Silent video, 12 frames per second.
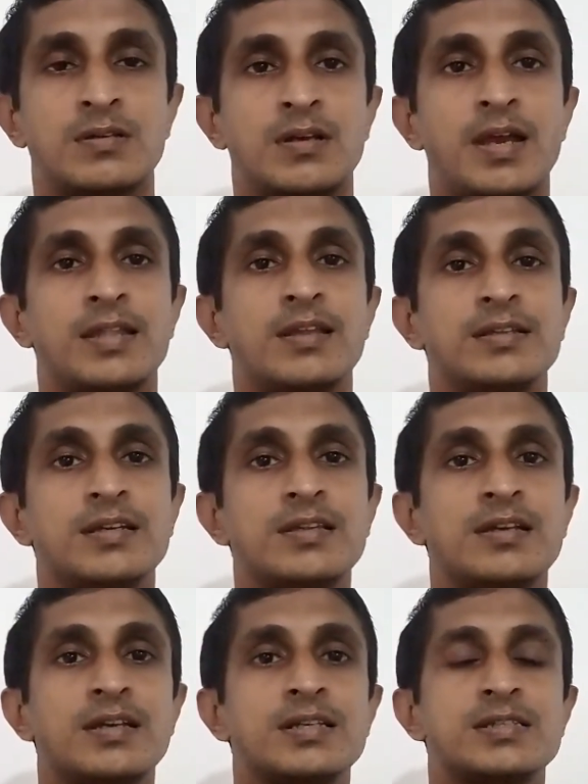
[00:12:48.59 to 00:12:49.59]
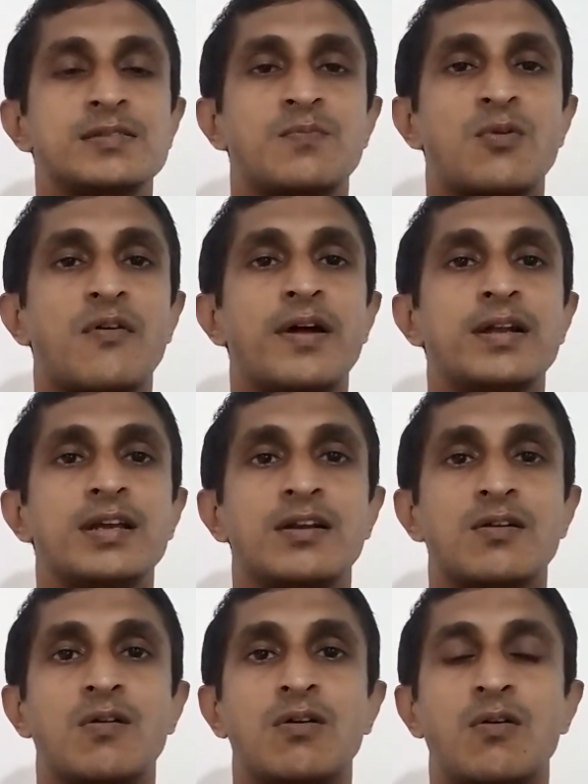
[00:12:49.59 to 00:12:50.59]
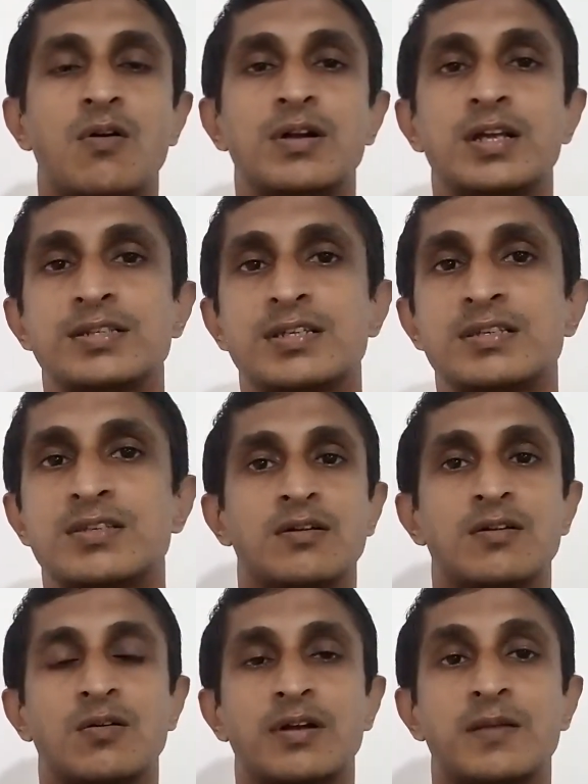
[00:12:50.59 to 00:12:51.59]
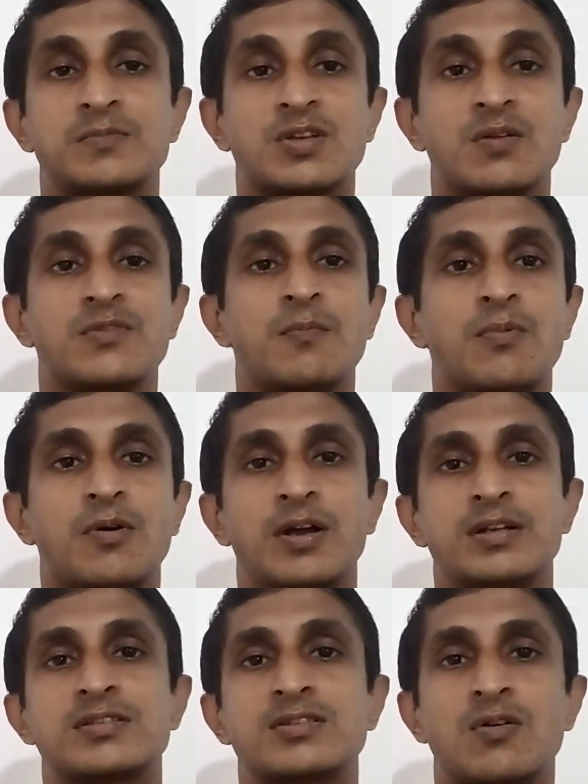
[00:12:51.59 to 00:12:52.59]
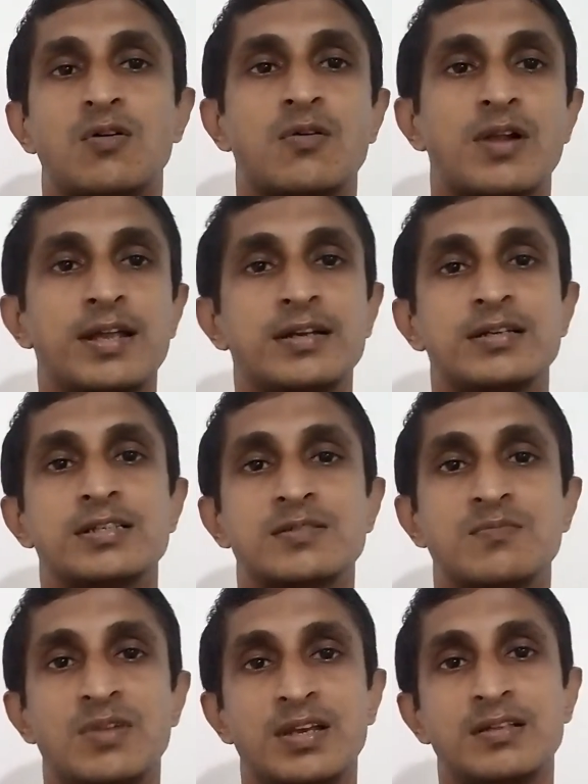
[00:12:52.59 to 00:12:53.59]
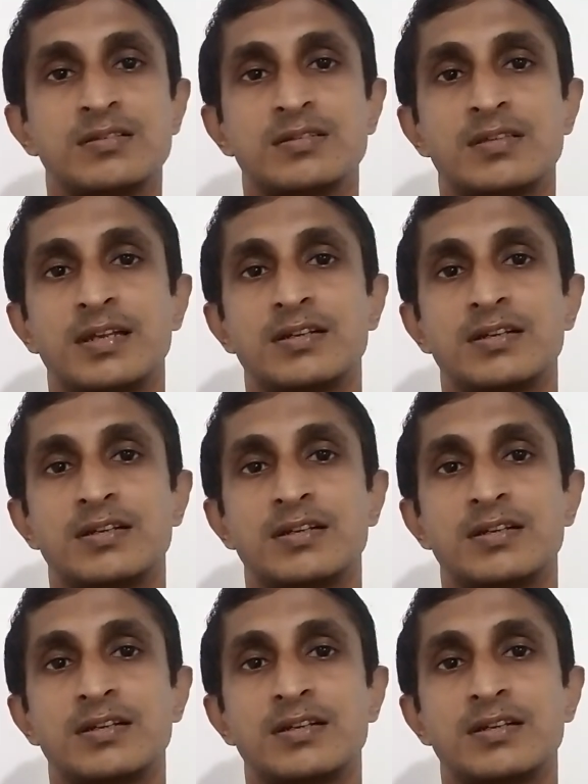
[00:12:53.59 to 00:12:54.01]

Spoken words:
And the other thing is, providing wrong quotations or wrong names of the poets or writers means that